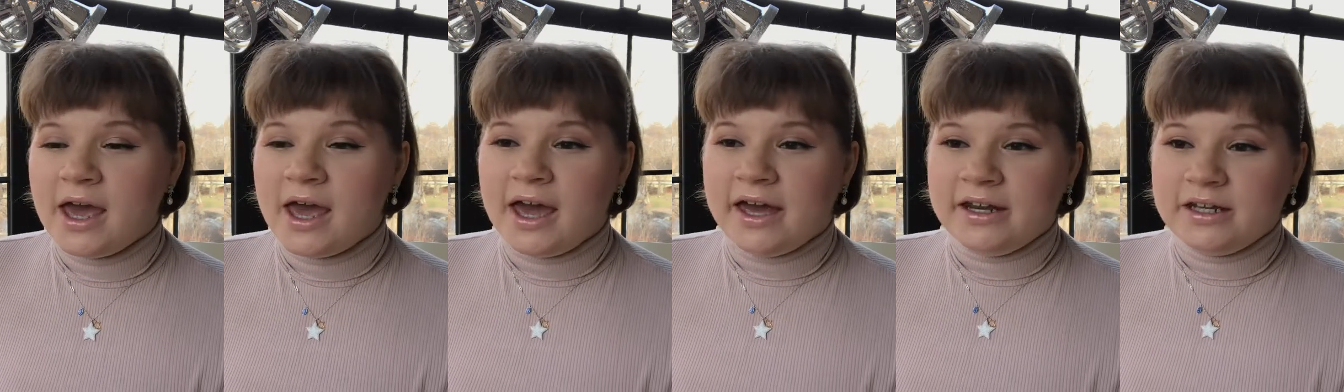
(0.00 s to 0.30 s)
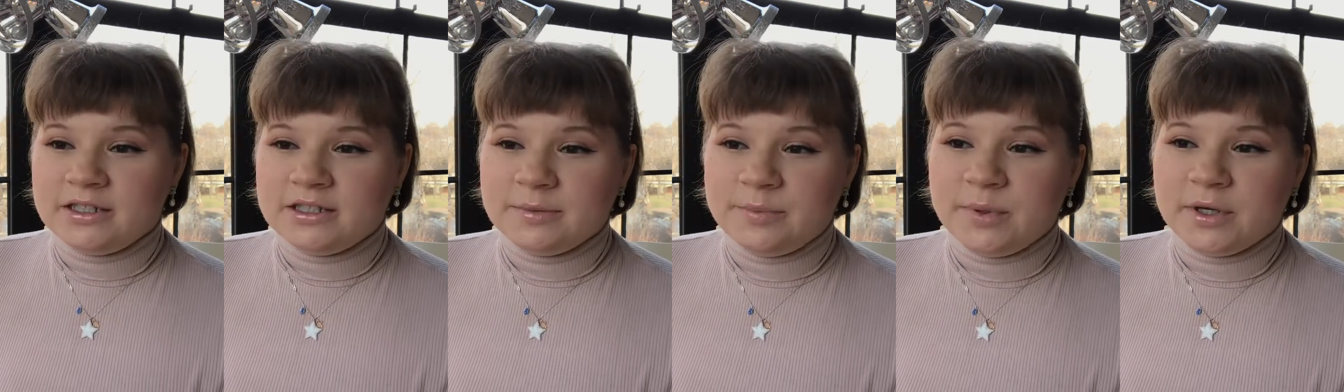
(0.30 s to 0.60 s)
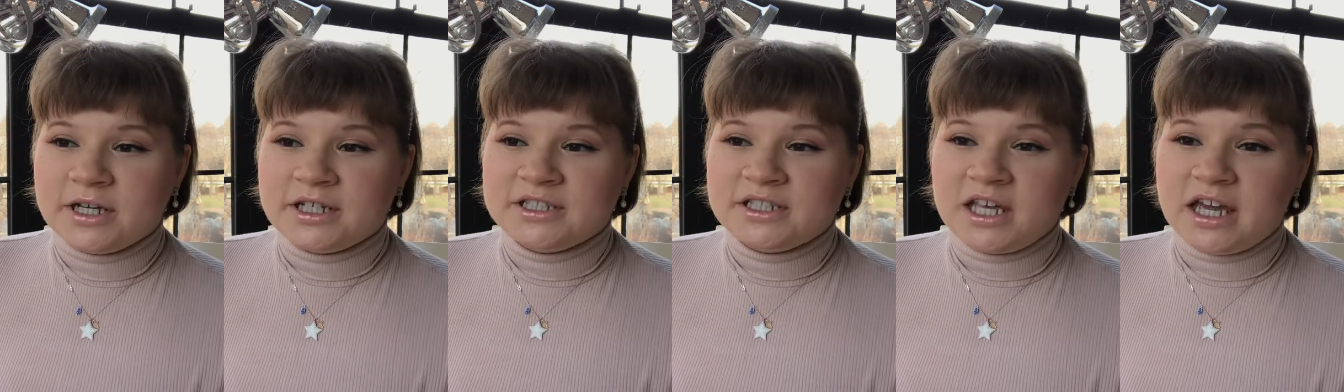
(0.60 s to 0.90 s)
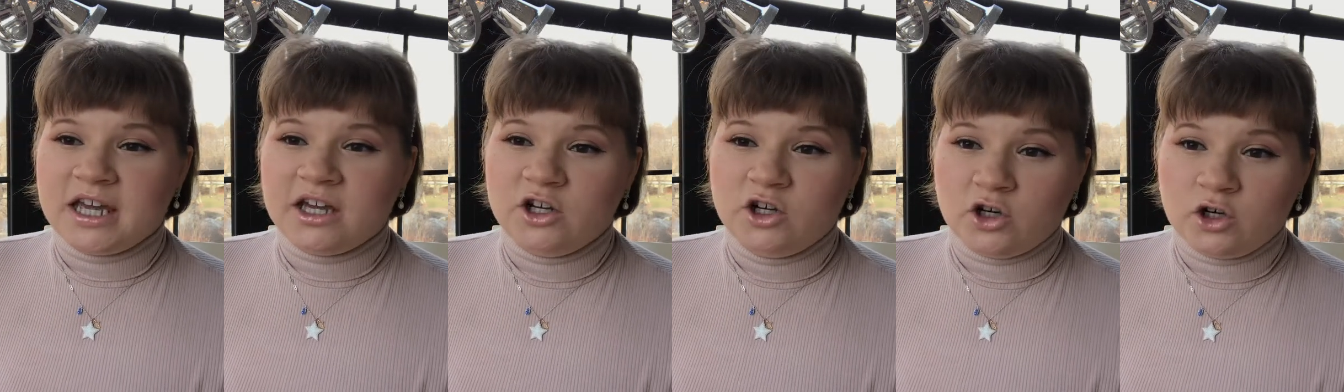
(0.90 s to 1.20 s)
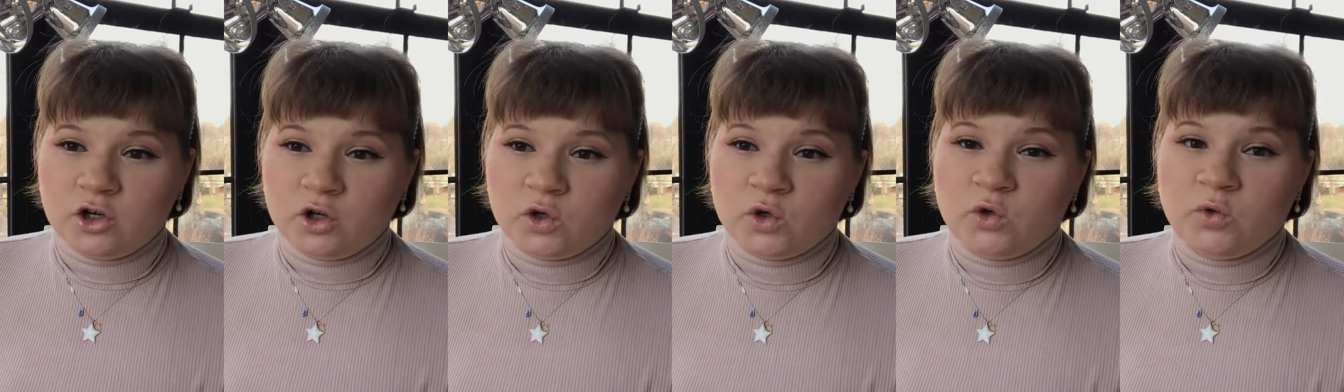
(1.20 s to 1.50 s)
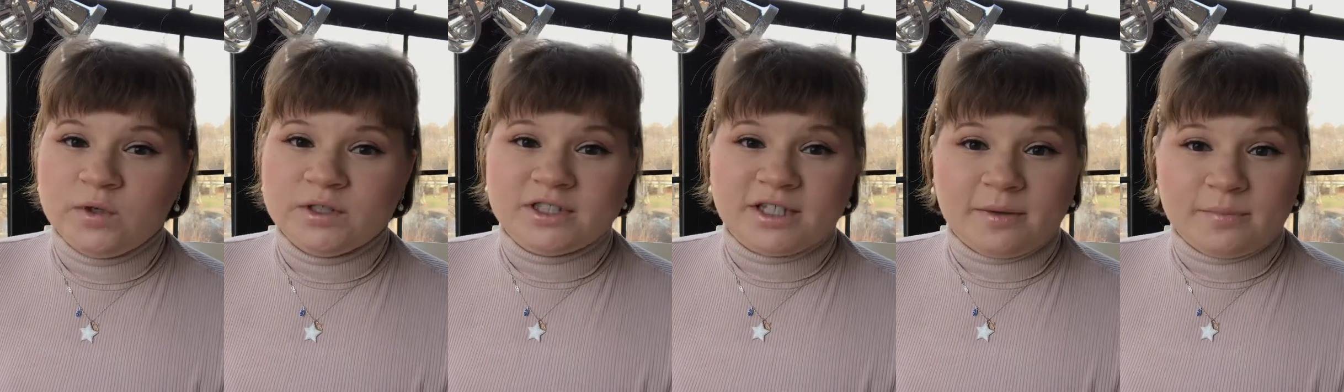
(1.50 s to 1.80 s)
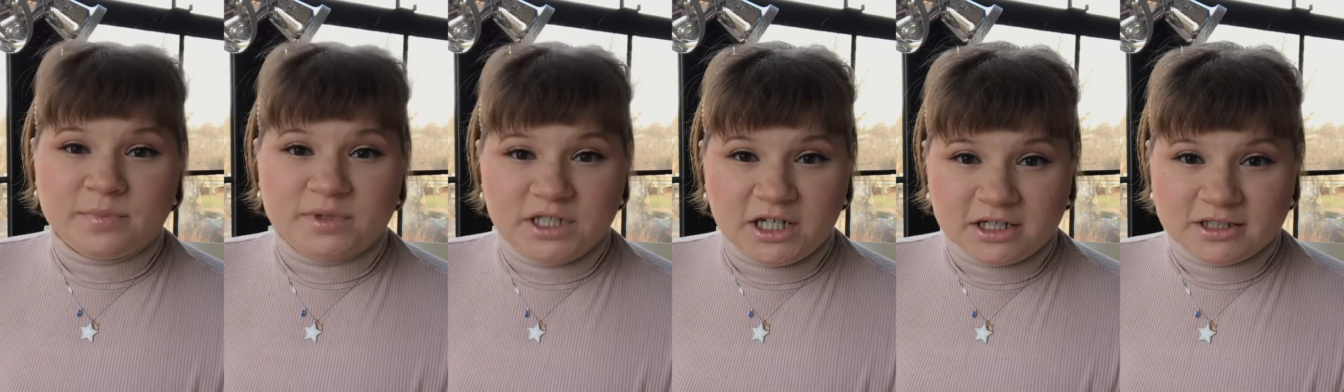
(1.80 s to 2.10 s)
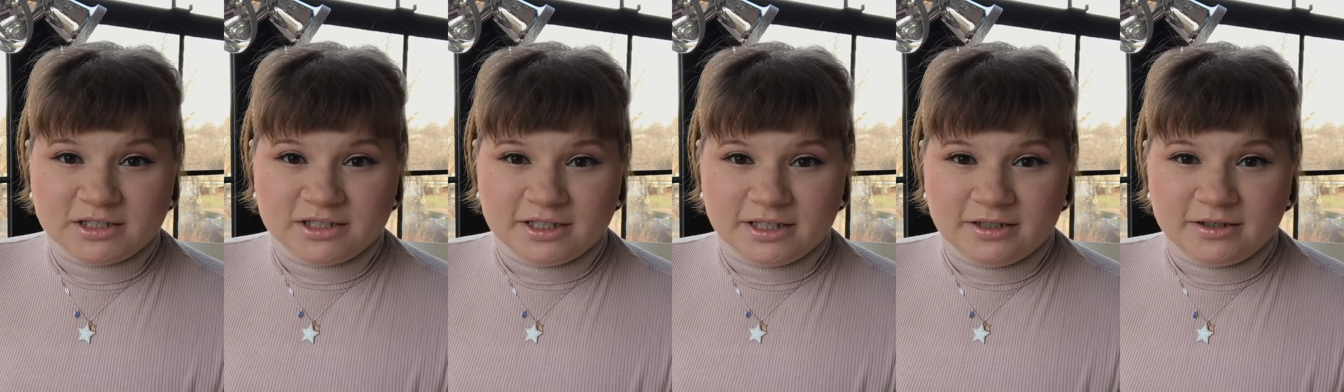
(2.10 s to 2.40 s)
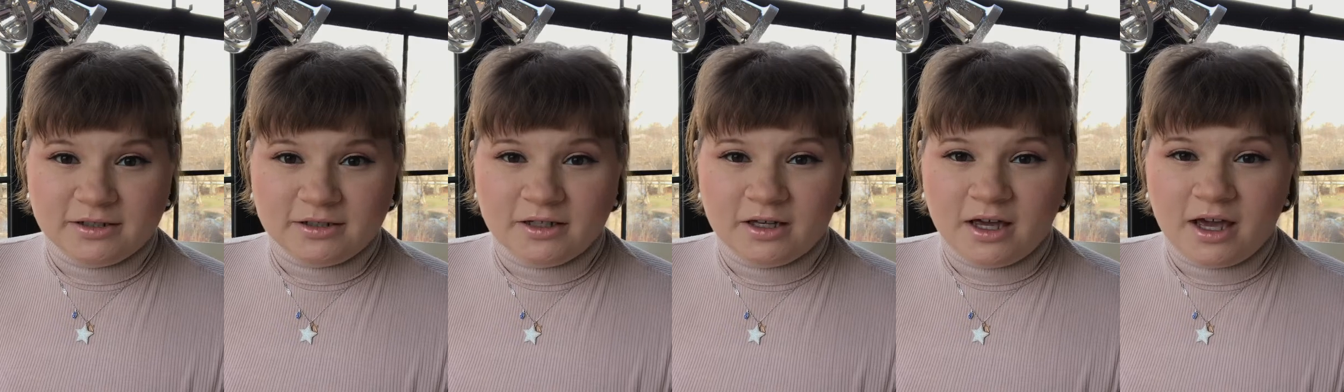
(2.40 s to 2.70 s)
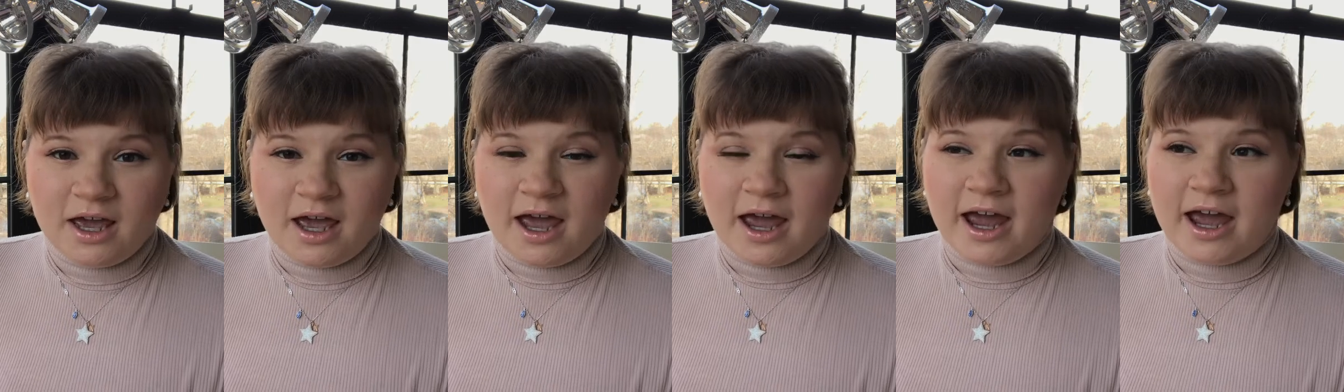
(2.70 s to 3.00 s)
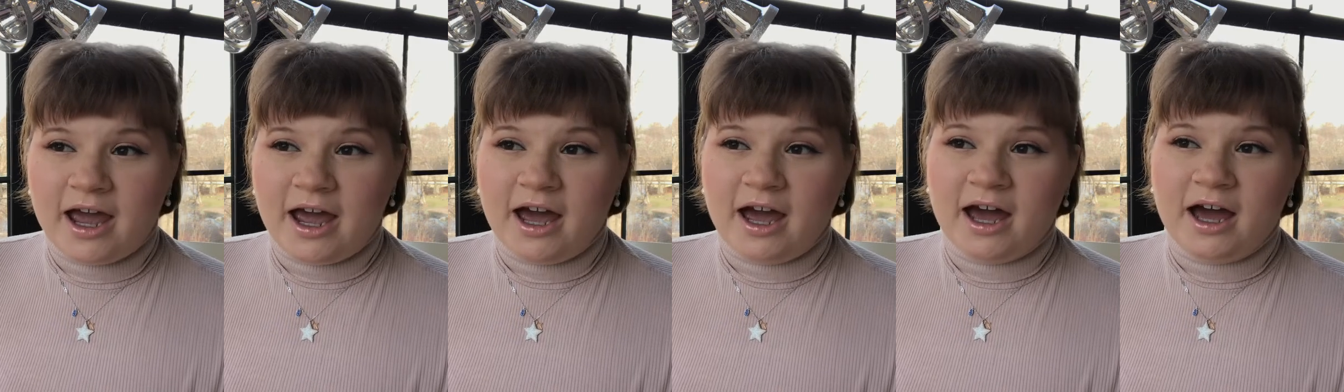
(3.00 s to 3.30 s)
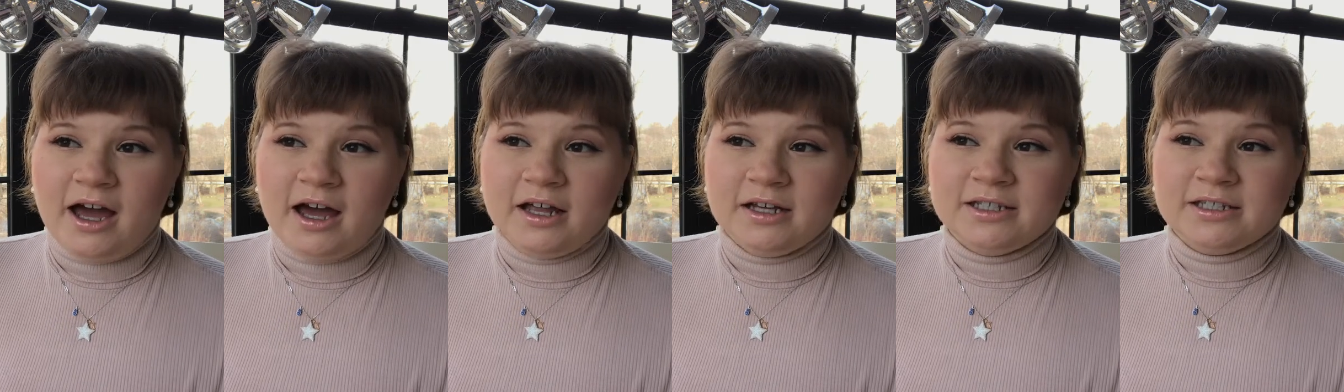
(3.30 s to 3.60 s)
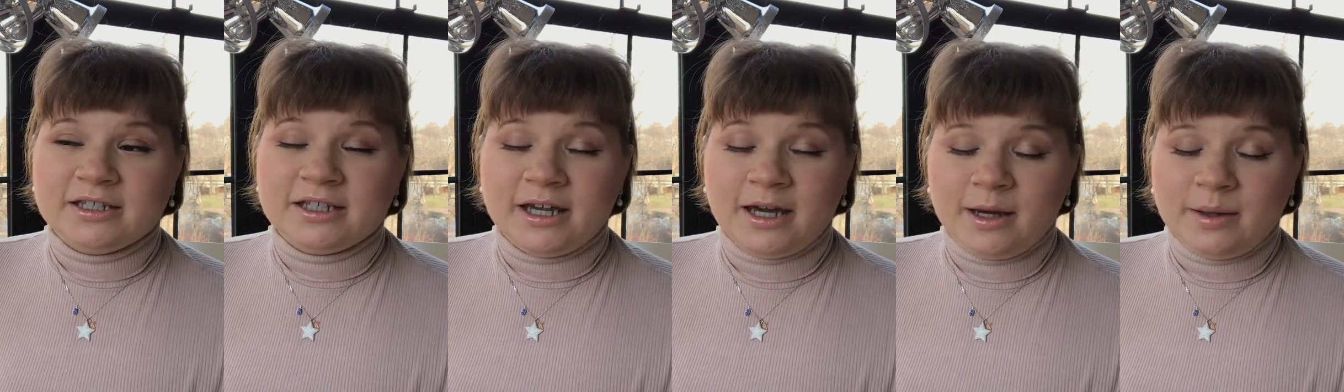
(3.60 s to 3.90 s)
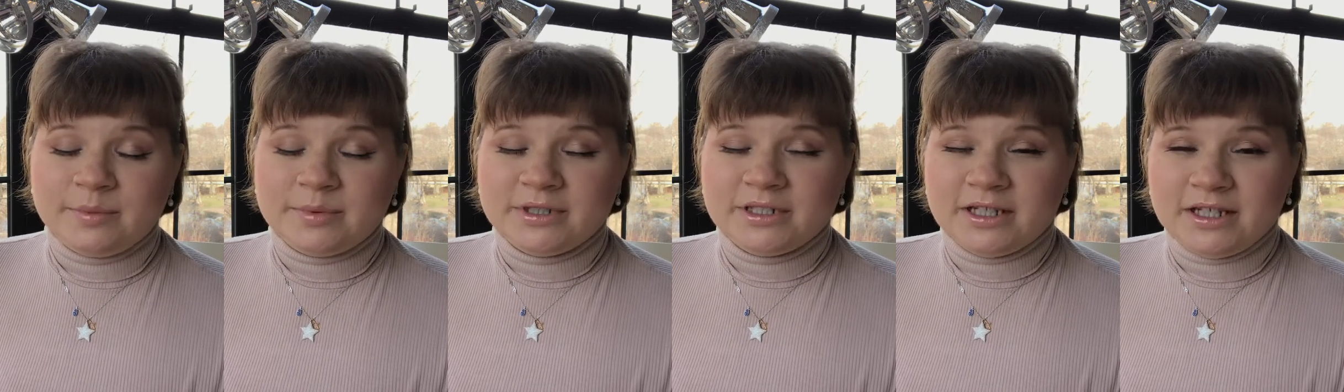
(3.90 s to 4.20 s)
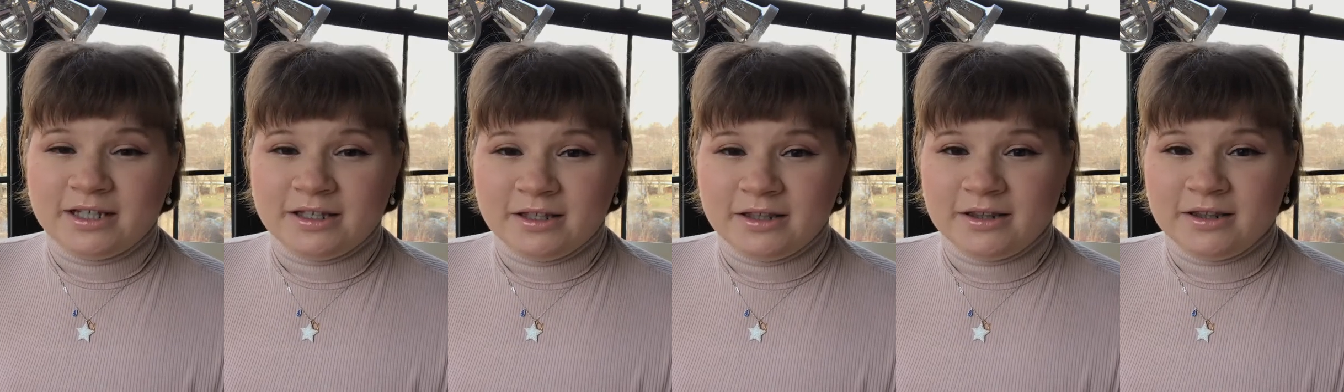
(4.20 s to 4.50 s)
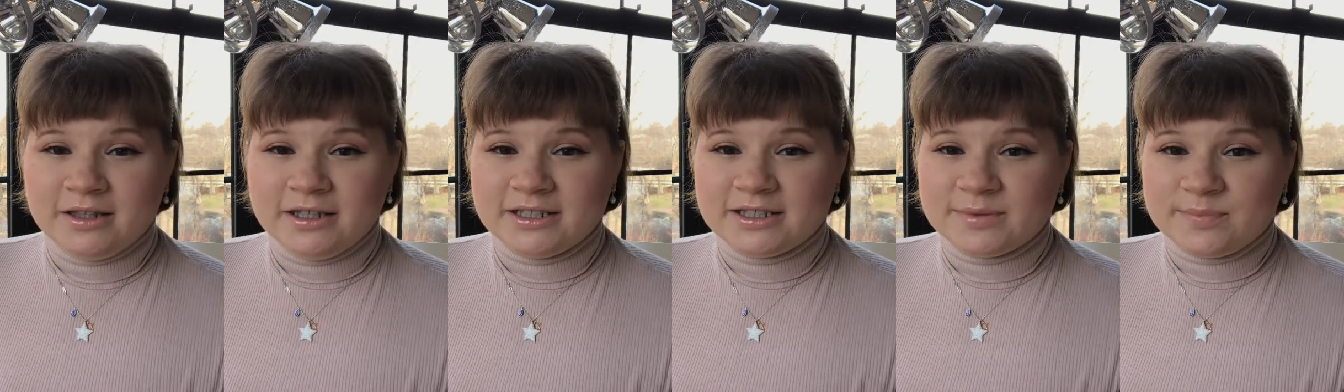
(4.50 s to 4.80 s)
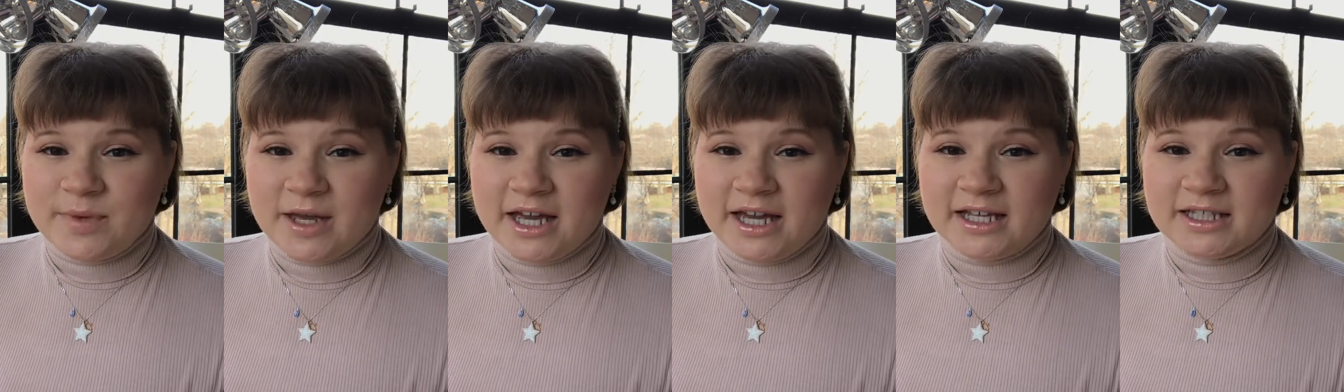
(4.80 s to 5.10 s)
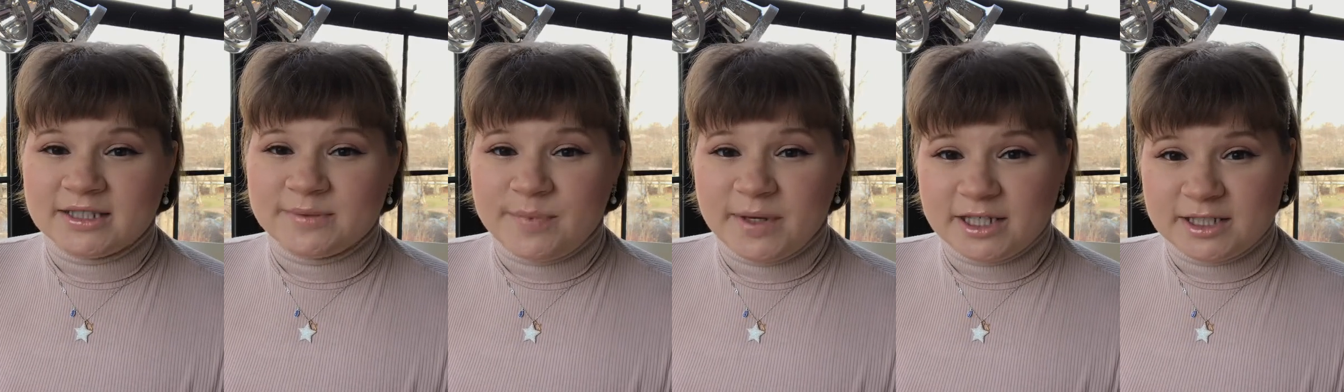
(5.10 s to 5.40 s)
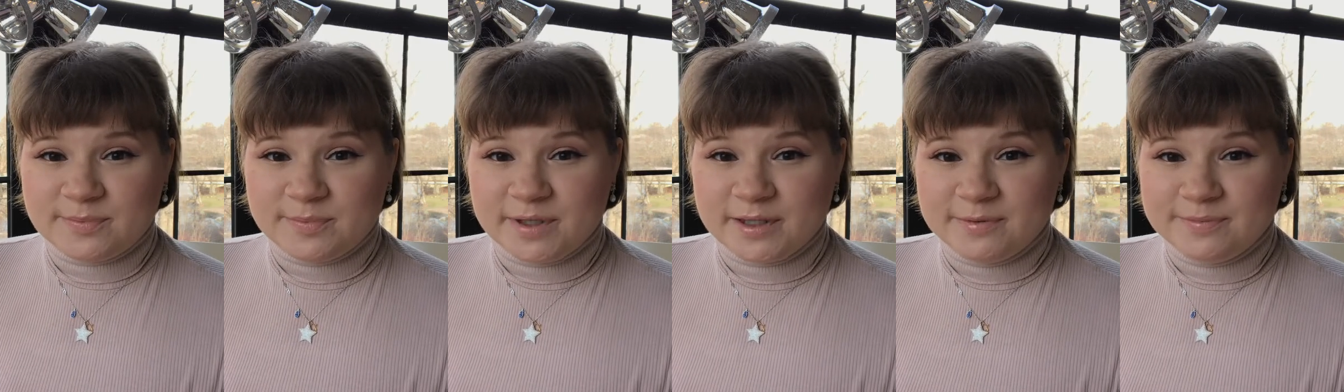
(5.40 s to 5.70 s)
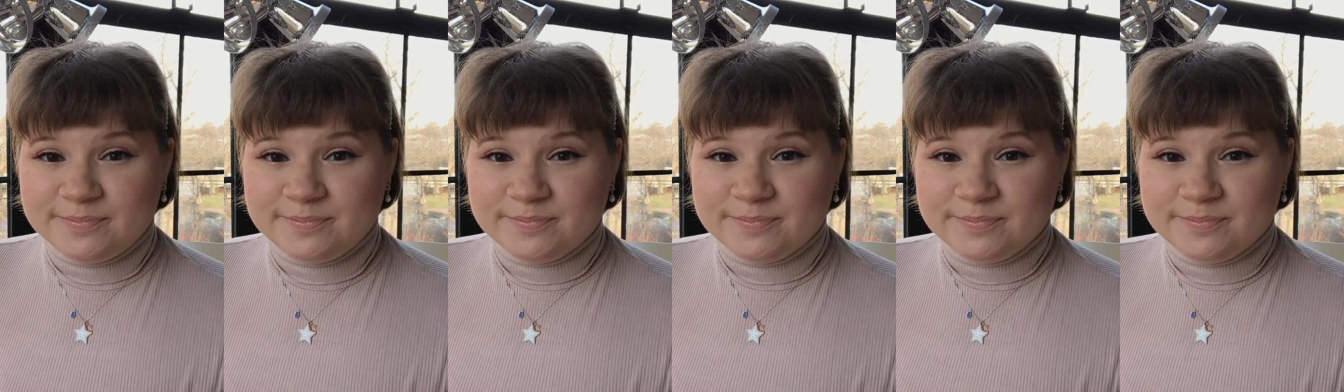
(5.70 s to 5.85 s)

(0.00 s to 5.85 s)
and it depicts a girl who is abducted and kept in this man's basement,